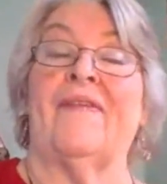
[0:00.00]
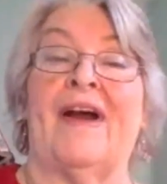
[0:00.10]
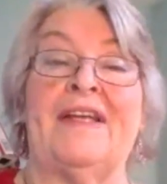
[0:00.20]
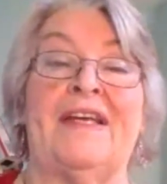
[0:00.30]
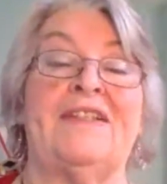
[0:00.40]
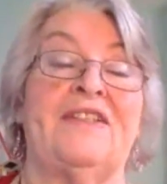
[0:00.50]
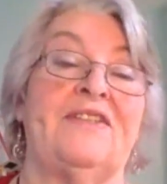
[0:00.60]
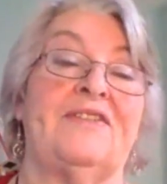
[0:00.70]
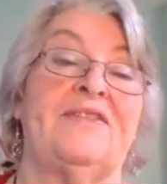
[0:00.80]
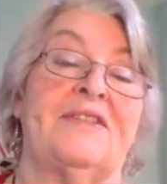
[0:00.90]
I need to
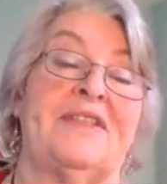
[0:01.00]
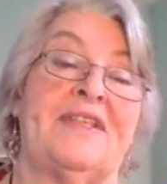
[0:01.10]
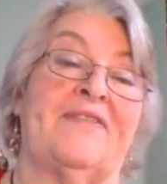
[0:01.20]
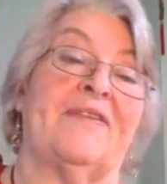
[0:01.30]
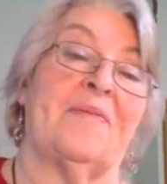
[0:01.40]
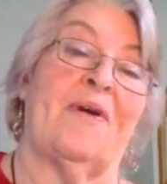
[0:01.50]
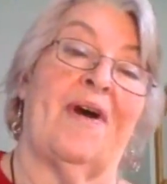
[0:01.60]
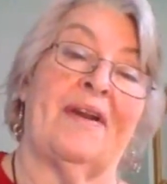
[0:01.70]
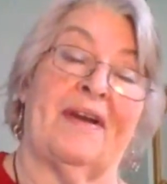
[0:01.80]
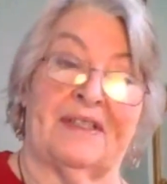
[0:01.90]
use different
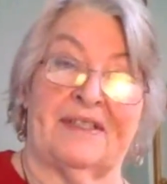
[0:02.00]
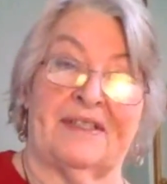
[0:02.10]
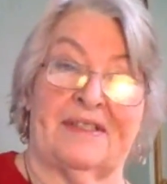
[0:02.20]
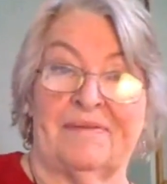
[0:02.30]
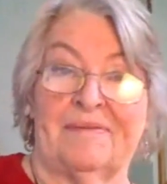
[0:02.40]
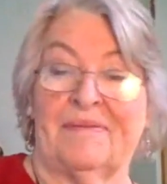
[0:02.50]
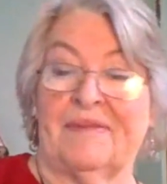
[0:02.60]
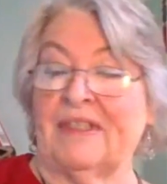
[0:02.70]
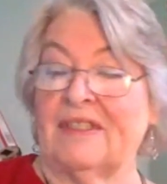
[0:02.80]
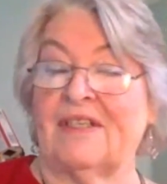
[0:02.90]
products.
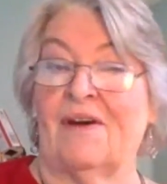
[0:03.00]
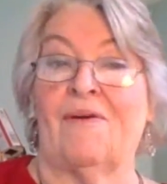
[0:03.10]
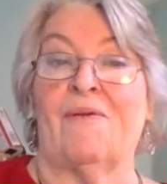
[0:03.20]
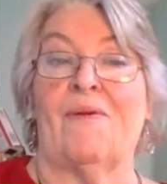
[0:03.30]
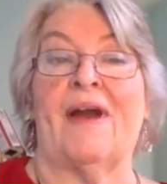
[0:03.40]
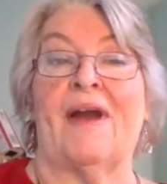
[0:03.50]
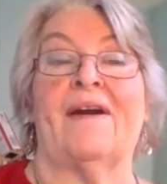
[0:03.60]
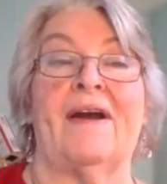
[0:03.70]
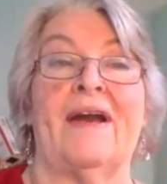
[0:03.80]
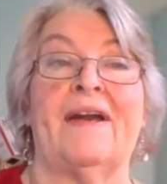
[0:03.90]
So
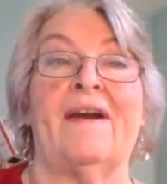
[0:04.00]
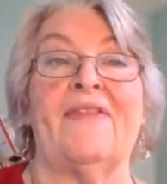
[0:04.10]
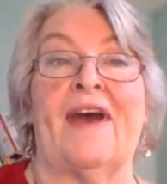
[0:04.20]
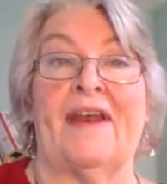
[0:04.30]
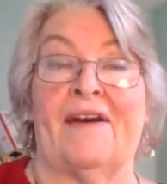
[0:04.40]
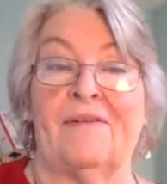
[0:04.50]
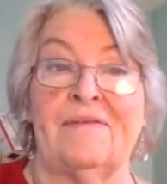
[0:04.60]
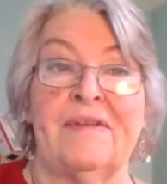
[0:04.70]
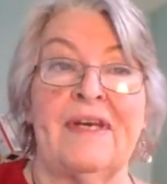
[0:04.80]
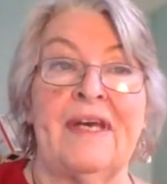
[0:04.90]
I cut that out,
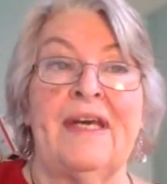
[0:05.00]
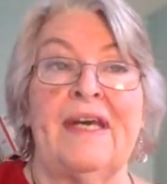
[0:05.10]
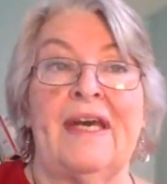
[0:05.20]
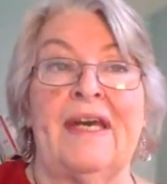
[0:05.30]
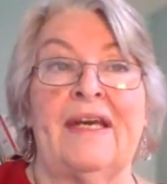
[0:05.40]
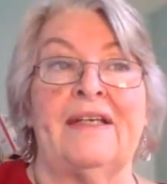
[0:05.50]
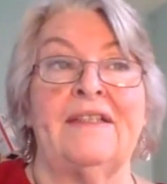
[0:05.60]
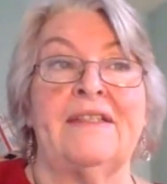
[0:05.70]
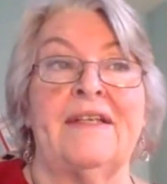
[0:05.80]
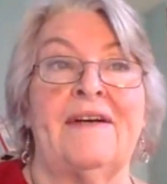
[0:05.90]

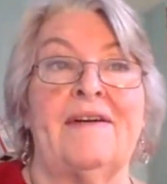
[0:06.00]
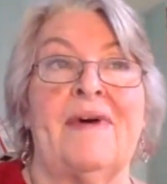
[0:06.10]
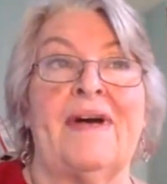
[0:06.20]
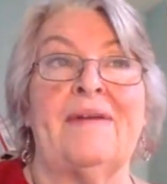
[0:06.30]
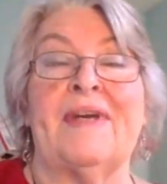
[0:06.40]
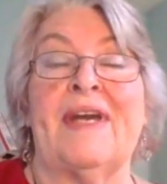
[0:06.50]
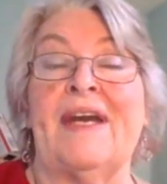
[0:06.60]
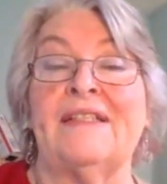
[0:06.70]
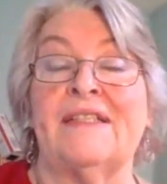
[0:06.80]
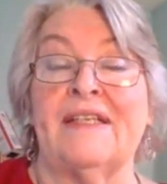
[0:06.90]
and I'm
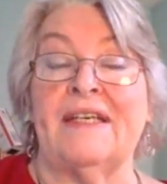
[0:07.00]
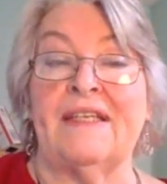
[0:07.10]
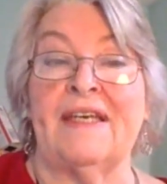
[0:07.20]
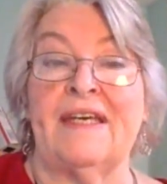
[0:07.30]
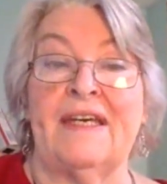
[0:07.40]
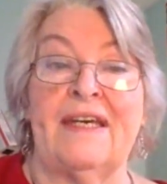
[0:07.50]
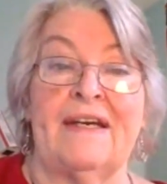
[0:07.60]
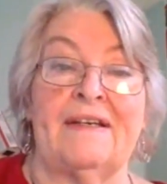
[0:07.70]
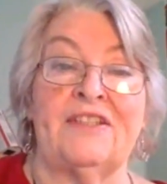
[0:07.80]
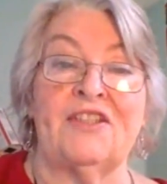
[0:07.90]
canceling the
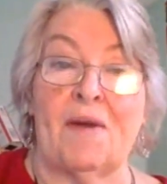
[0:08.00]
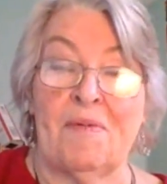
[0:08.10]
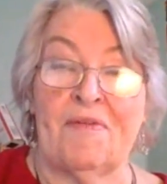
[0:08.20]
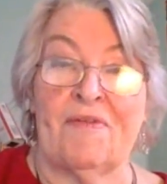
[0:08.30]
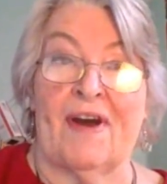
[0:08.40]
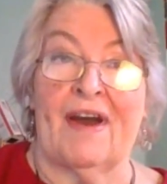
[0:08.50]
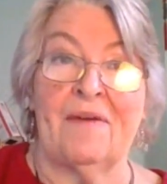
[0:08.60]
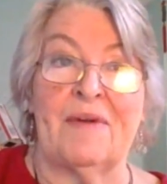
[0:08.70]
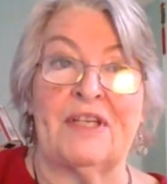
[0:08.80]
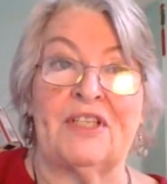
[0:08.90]
Shopify,
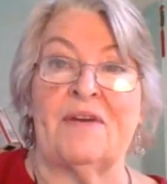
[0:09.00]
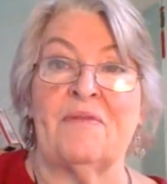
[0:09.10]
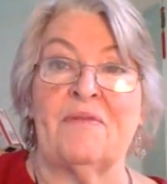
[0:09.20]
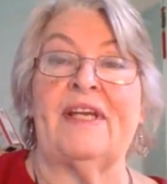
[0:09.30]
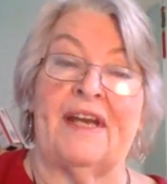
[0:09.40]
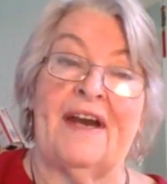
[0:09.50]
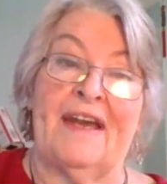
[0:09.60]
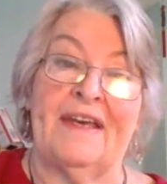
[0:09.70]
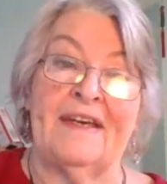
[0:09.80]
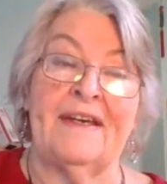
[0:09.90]
which I really
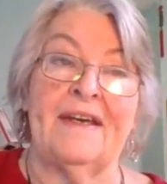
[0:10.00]
like,